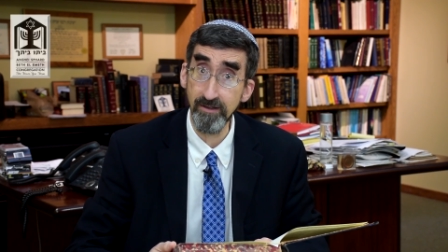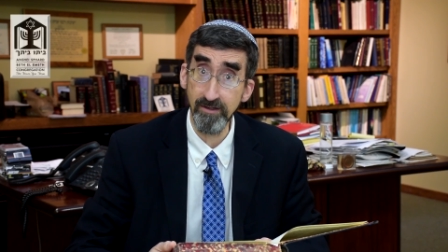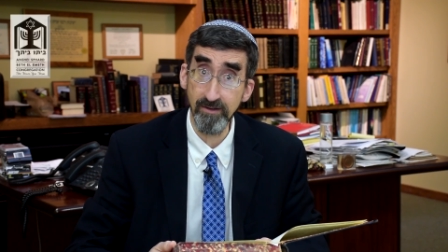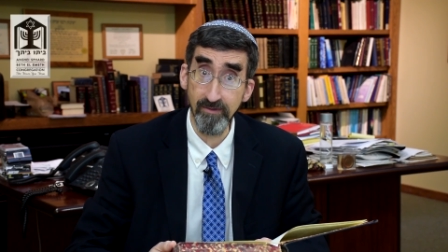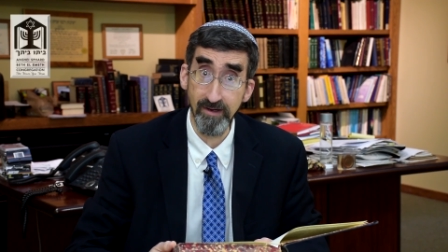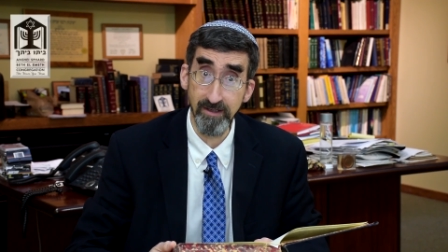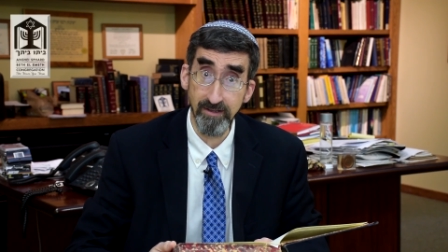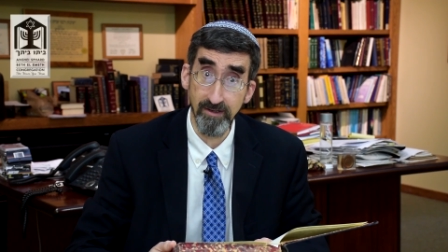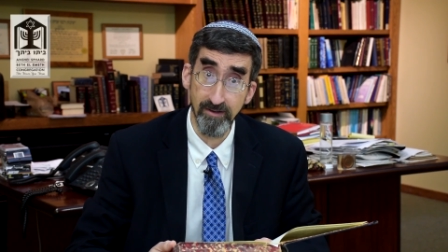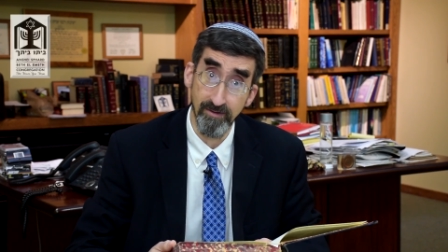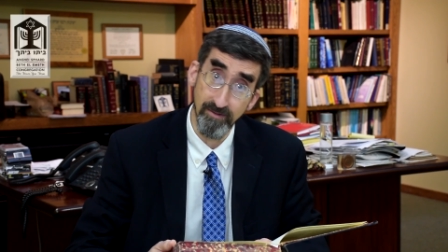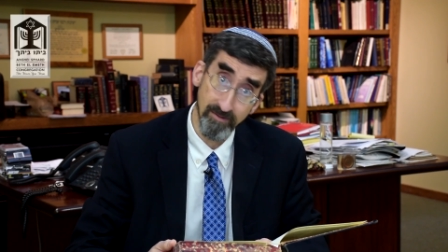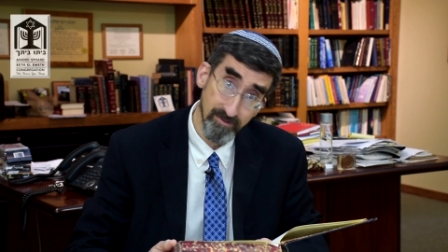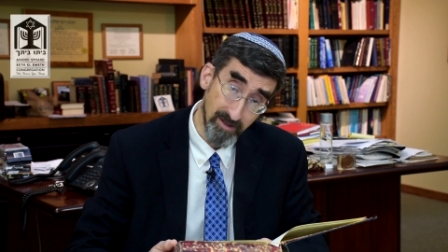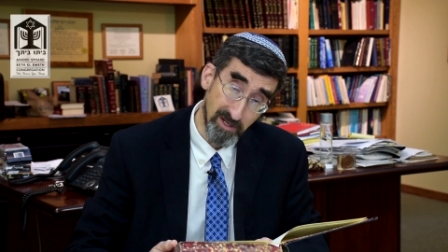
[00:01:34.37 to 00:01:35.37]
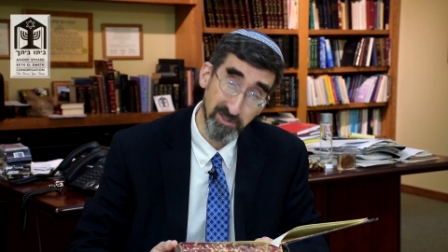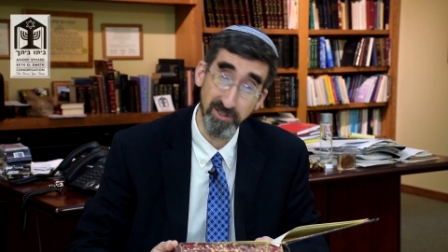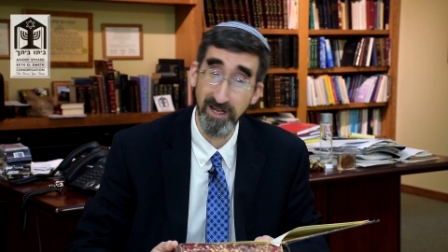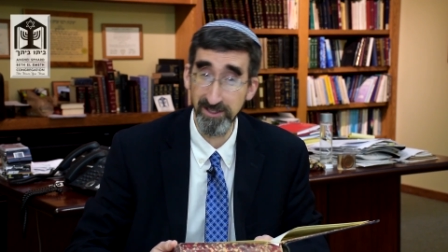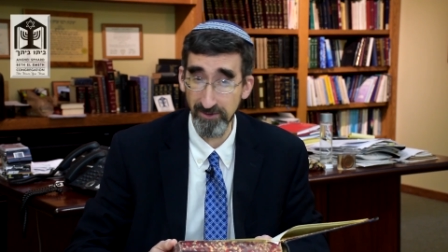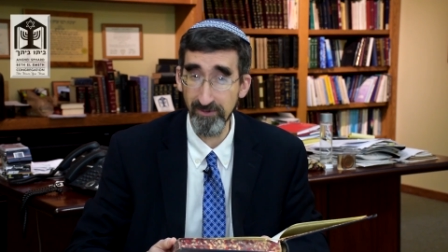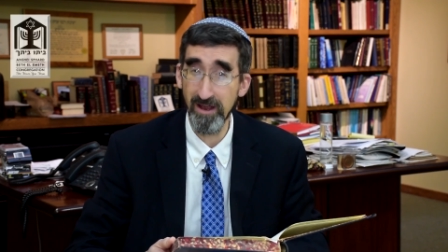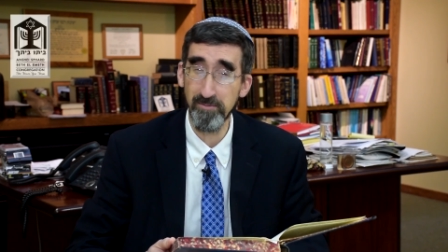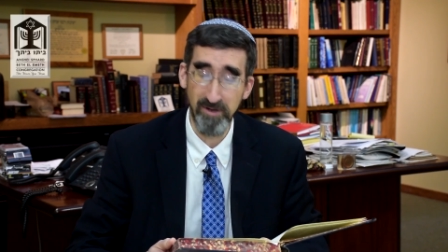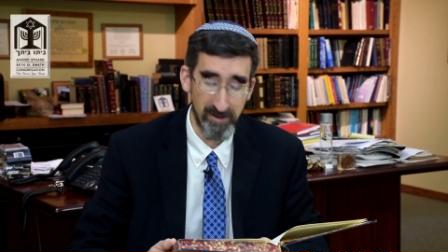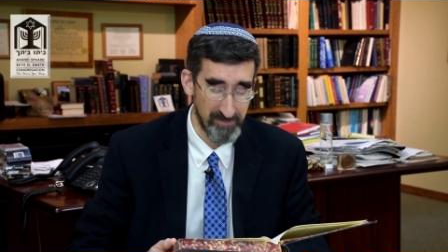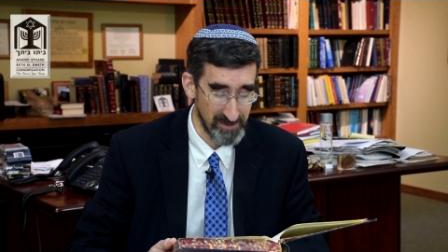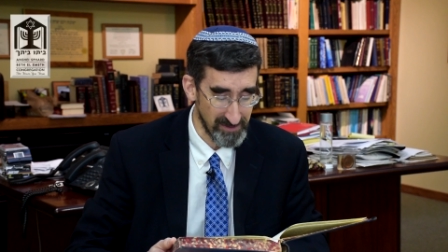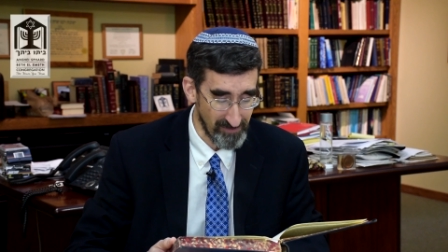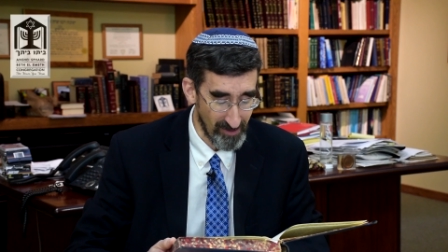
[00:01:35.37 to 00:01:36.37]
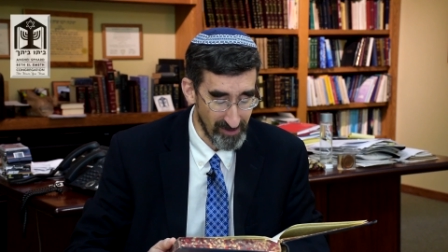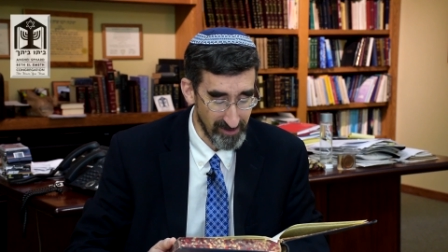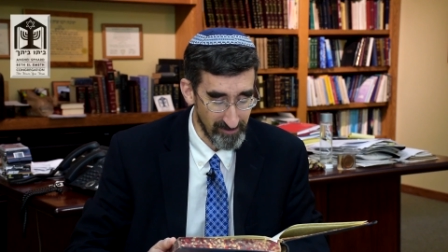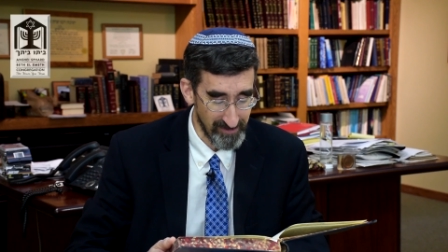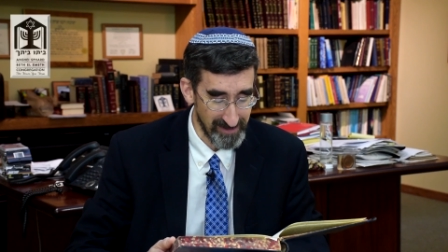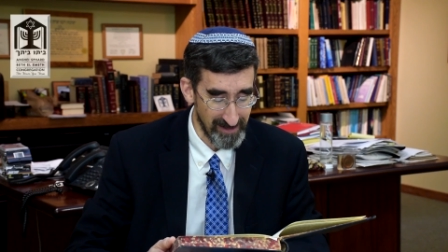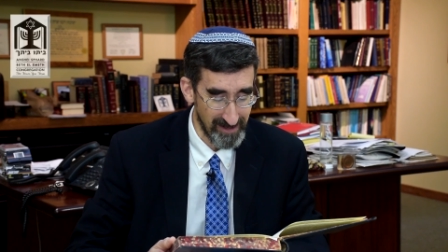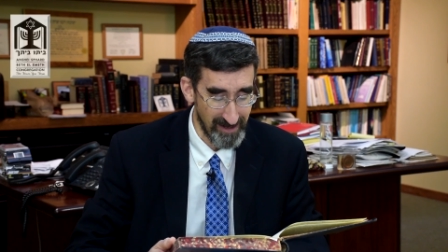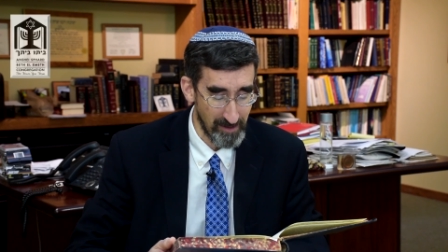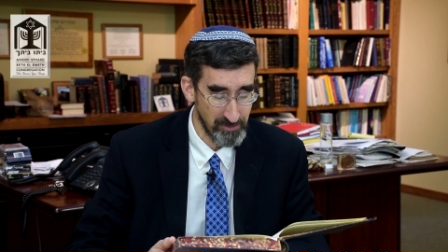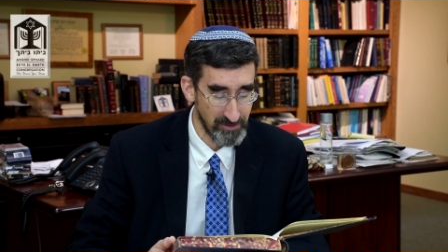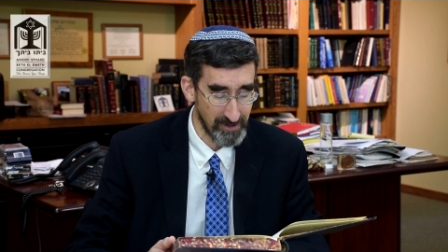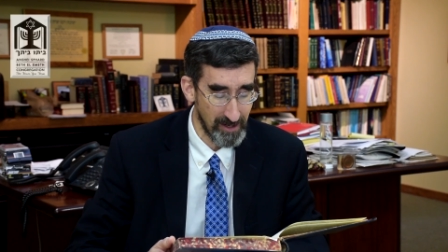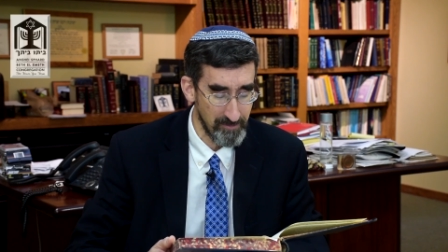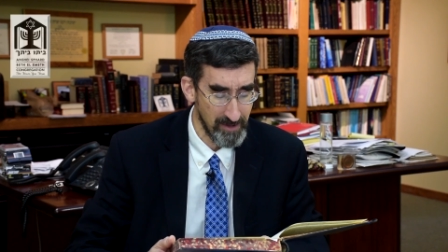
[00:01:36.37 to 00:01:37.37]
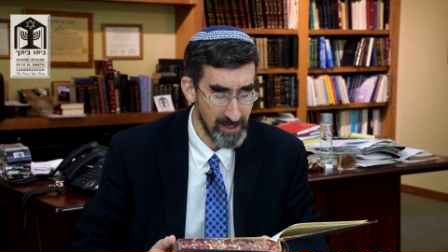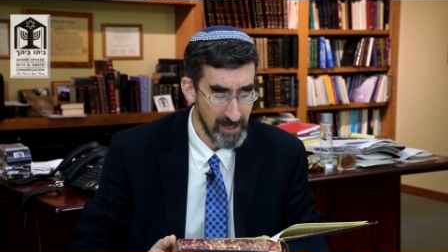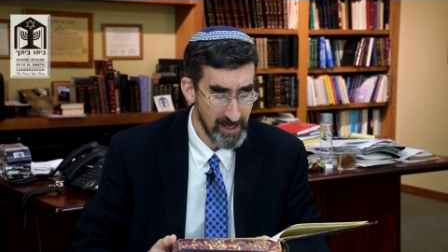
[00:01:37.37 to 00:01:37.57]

the great uh, Ashkenazic rabbi of the Sephardim in, in Amsterdam,